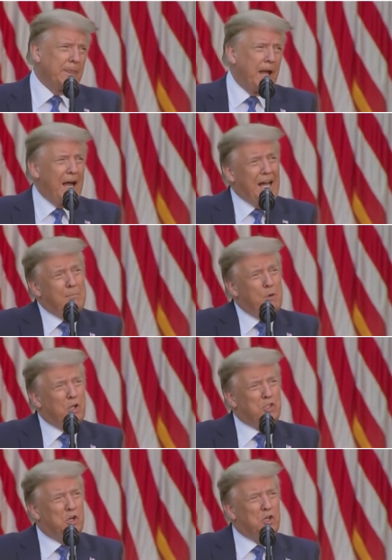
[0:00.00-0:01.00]
I am
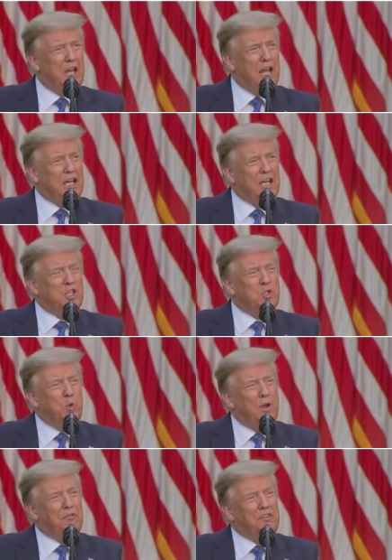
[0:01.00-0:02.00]
also taking
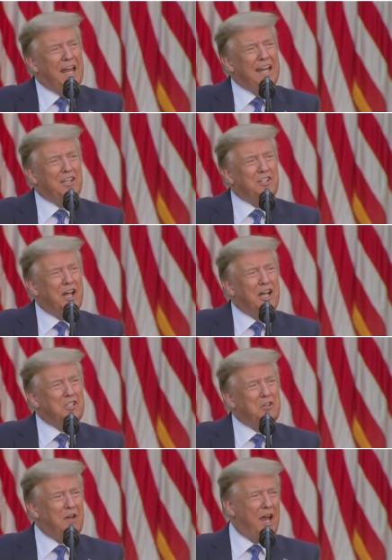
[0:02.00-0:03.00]
swift and
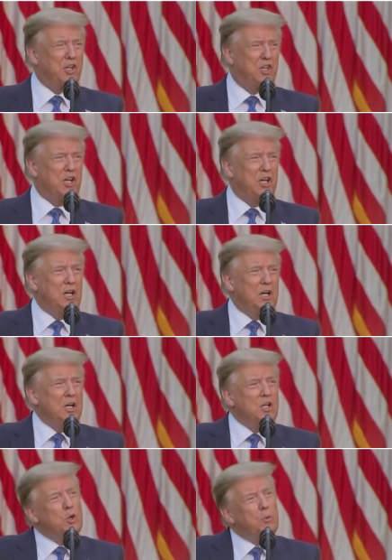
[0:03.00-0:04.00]
decisive action
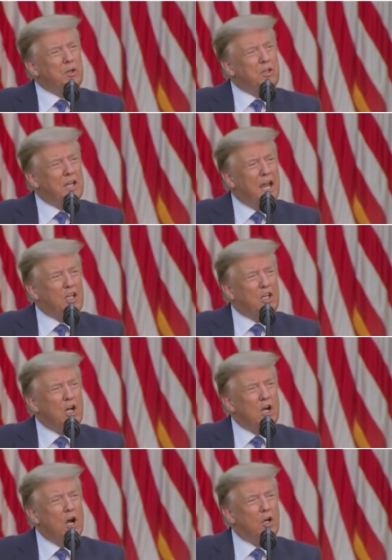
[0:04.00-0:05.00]
to protect
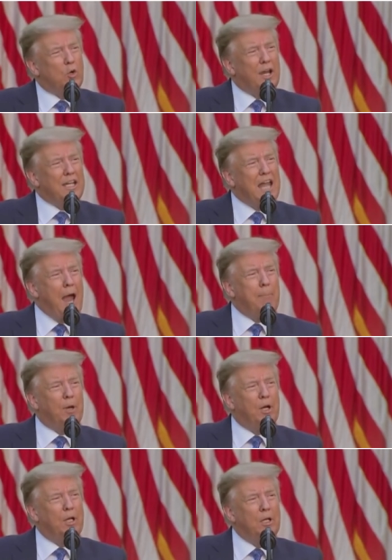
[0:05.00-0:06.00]
our great
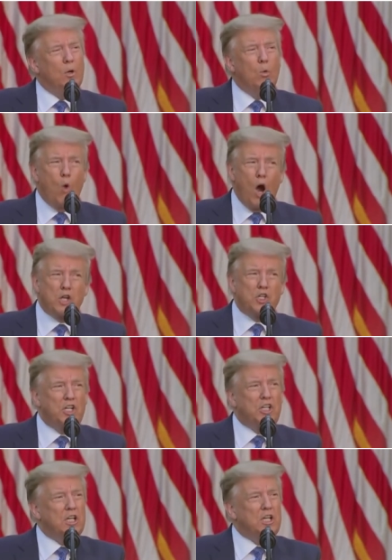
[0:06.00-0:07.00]
capital,
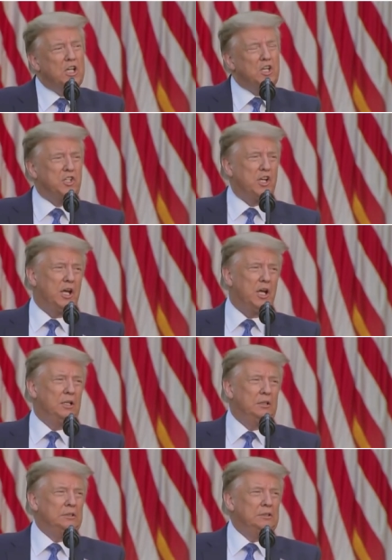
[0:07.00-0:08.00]
Washington, D.C.
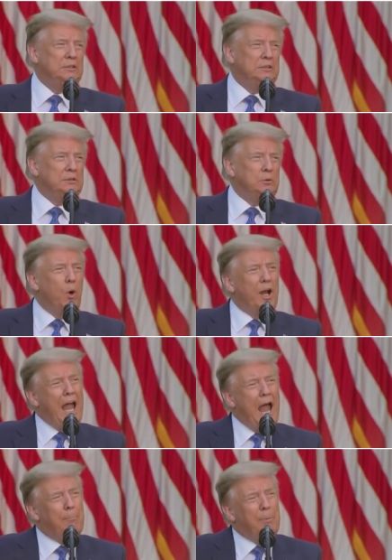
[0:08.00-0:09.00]
What
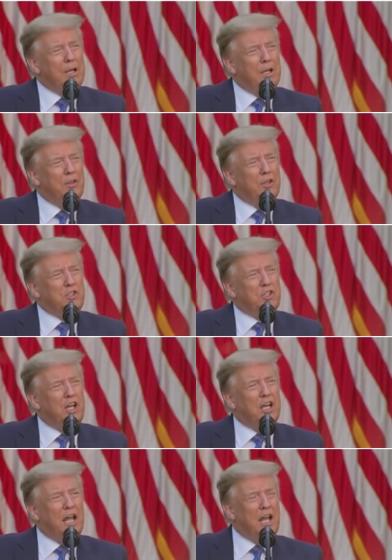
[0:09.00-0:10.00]
happened in this
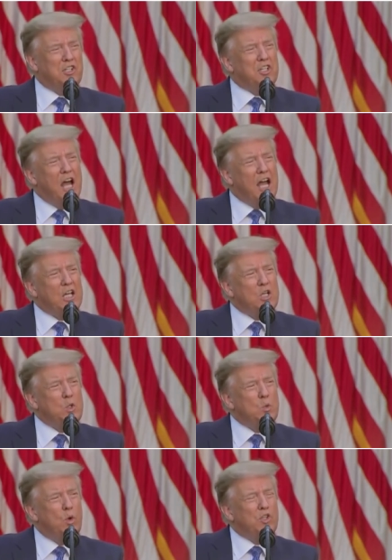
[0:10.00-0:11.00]
city last night
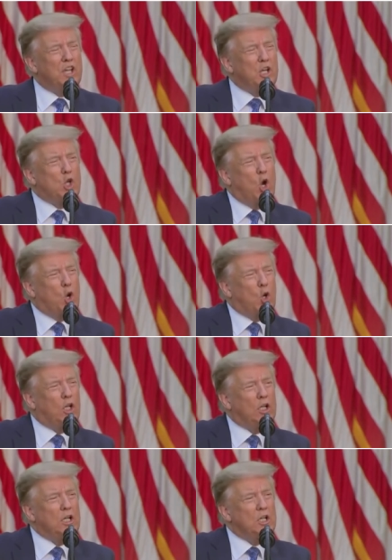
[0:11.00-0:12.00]
was a
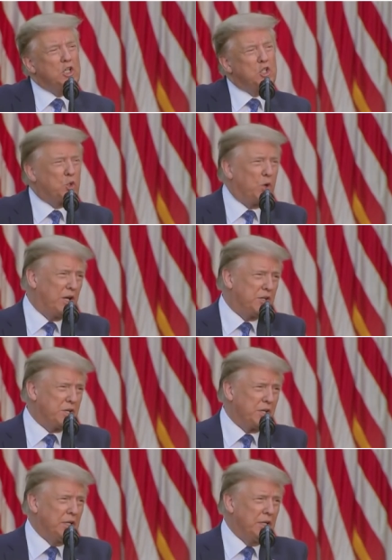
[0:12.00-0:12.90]
total disgrace.